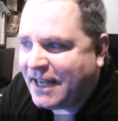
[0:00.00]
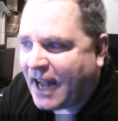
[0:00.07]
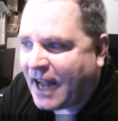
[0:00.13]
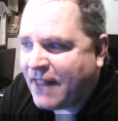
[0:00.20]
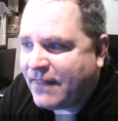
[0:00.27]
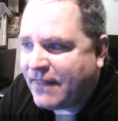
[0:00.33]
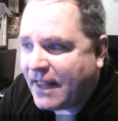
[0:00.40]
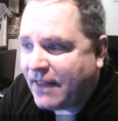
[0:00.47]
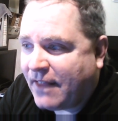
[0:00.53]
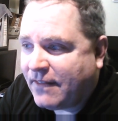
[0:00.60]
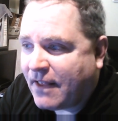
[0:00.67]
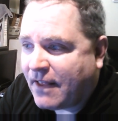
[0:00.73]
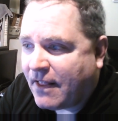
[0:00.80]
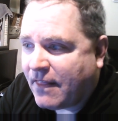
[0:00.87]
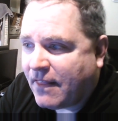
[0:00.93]
and
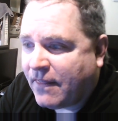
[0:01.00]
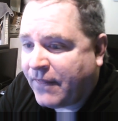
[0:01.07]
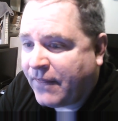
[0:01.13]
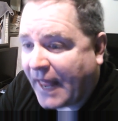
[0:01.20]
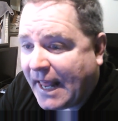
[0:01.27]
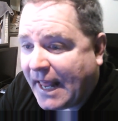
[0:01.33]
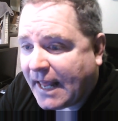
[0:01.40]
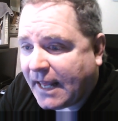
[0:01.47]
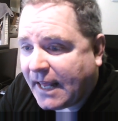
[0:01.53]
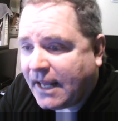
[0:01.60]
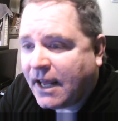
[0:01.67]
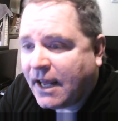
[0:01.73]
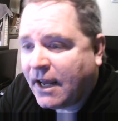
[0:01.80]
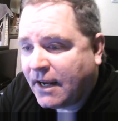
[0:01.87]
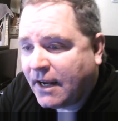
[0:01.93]
then
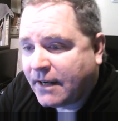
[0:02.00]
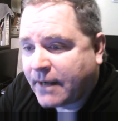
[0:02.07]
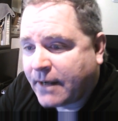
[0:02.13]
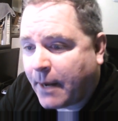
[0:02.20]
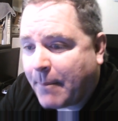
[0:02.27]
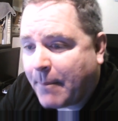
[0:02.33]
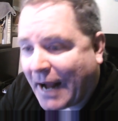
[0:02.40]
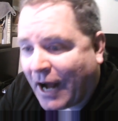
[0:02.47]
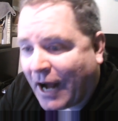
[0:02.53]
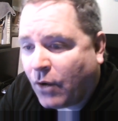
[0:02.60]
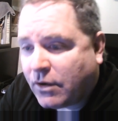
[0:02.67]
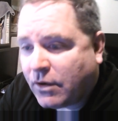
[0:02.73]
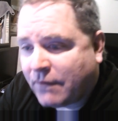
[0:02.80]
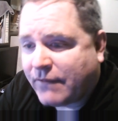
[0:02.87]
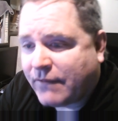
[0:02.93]
they come
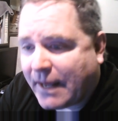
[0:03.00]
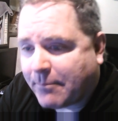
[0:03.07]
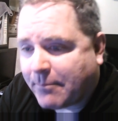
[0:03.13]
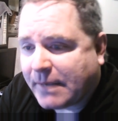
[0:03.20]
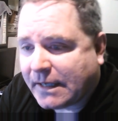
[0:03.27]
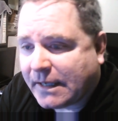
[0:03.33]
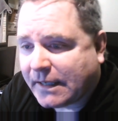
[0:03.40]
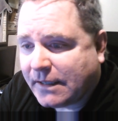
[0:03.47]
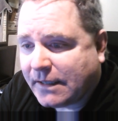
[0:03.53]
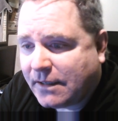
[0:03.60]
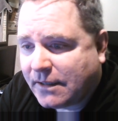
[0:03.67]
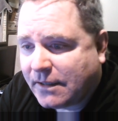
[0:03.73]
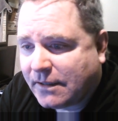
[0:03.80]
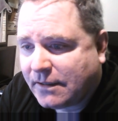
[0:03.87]
out of that meeting